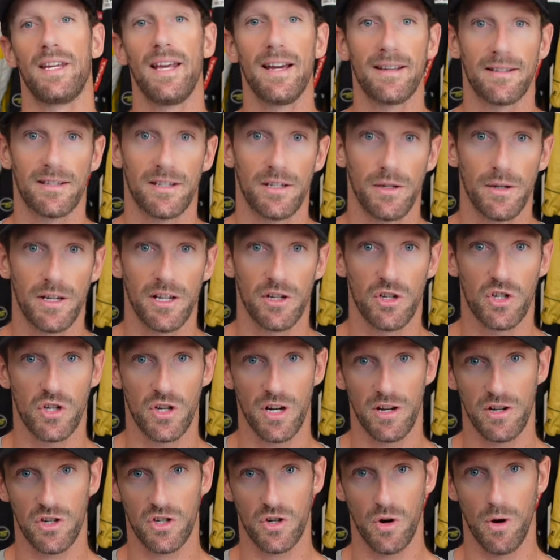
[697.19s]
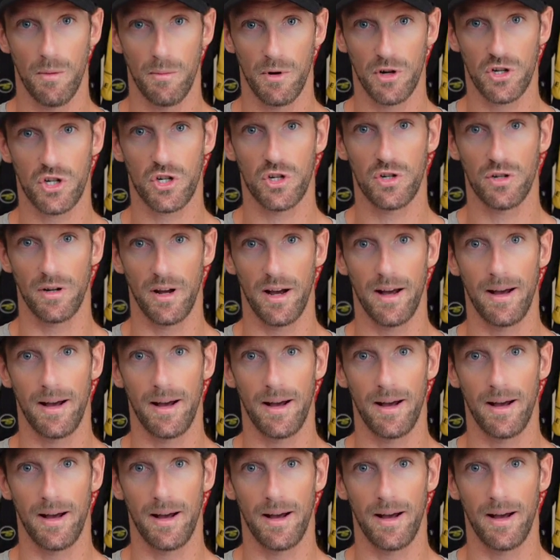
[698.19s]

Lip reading: Yes, you can change how much